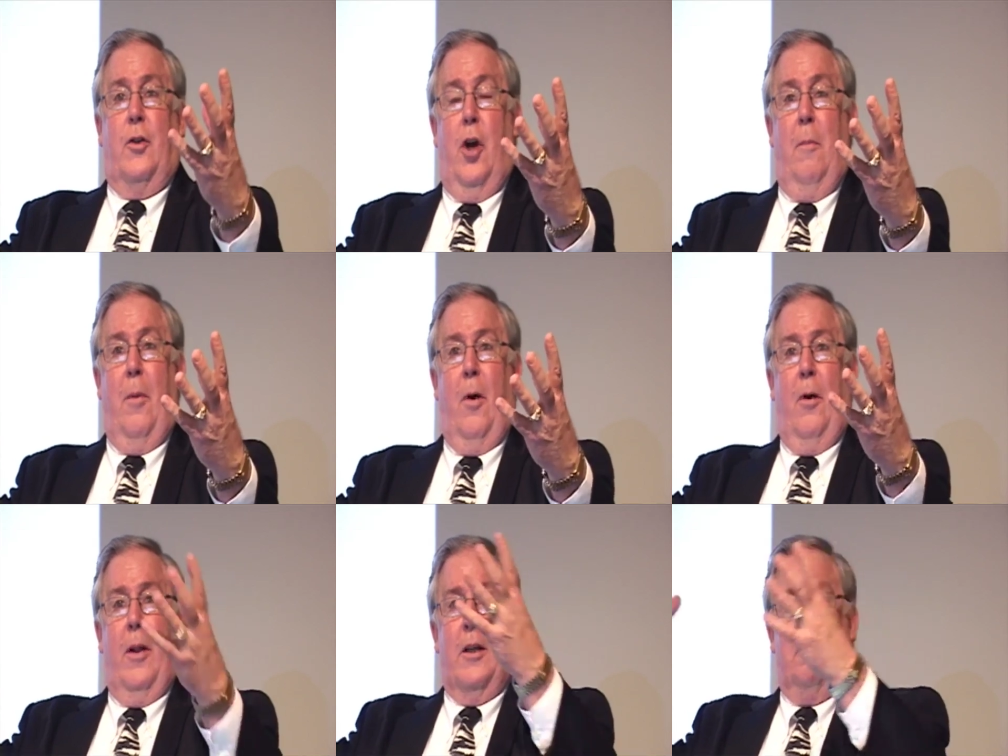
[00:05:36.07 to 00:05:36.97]

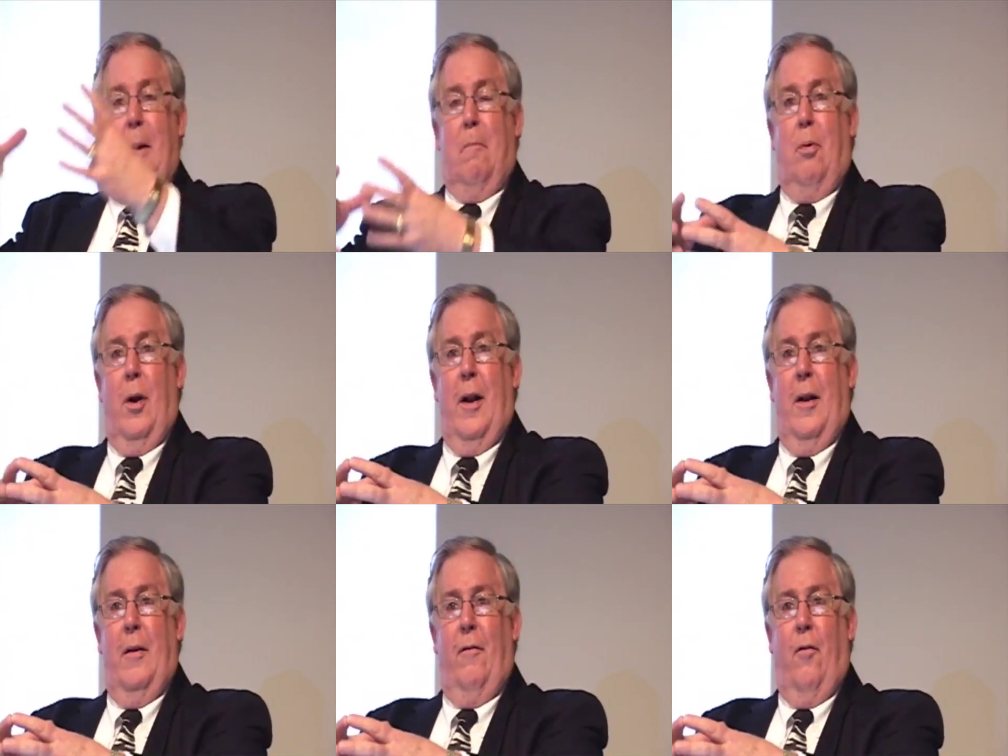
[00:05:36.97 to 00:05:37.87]
tumor that's been put
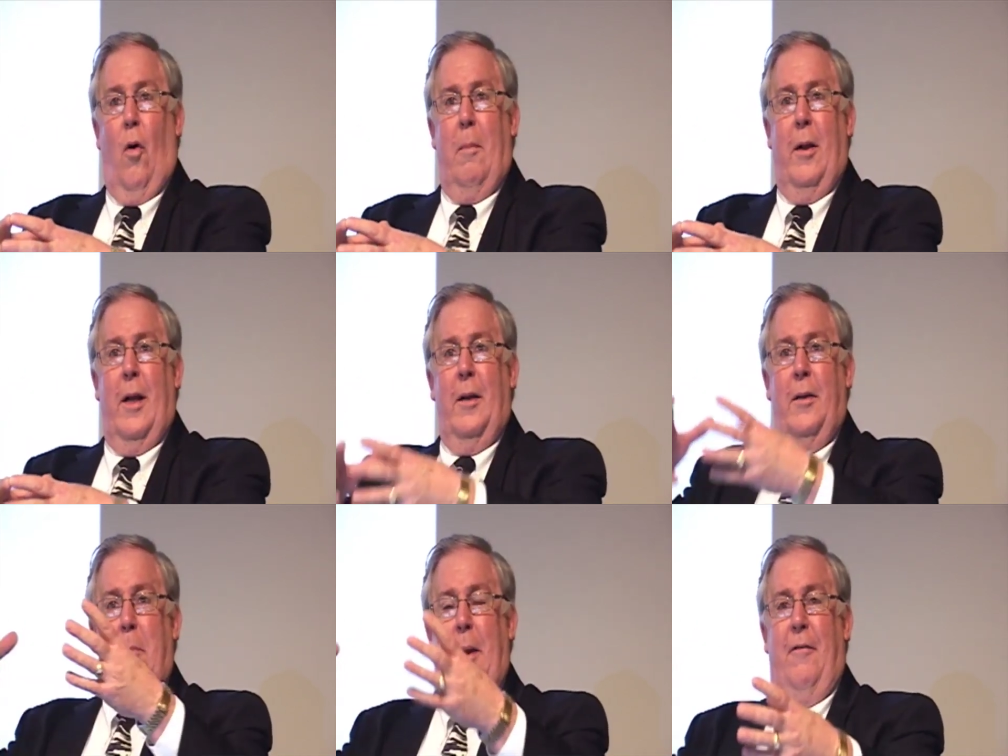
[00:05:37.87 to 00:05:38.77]
in
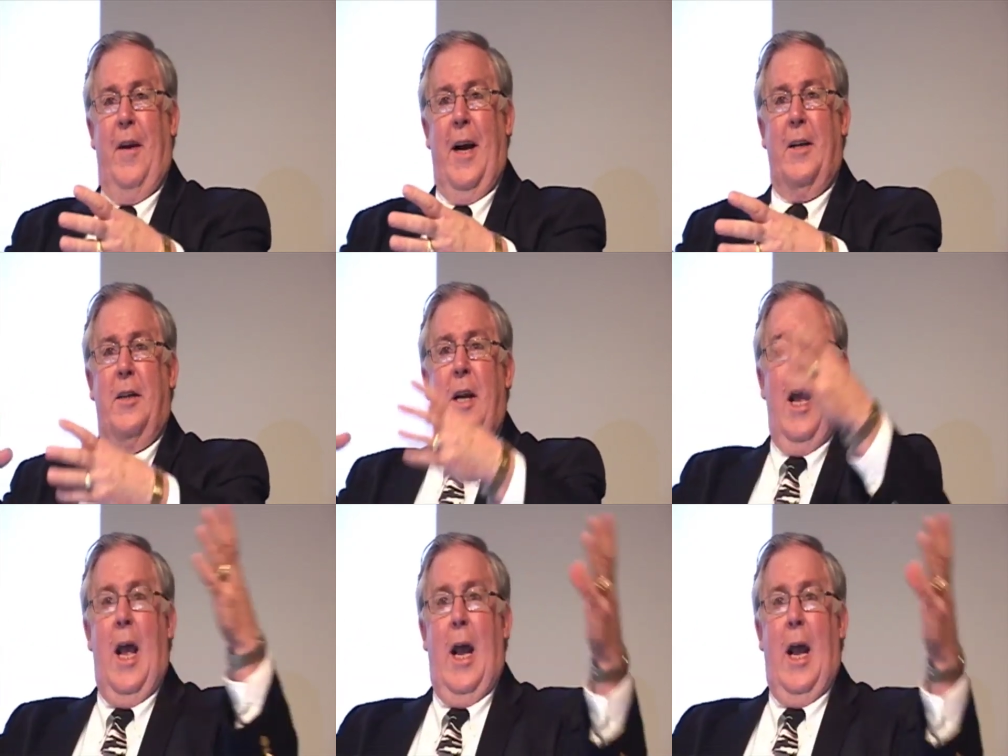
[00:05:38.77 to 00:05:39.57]
formalin to be fixed,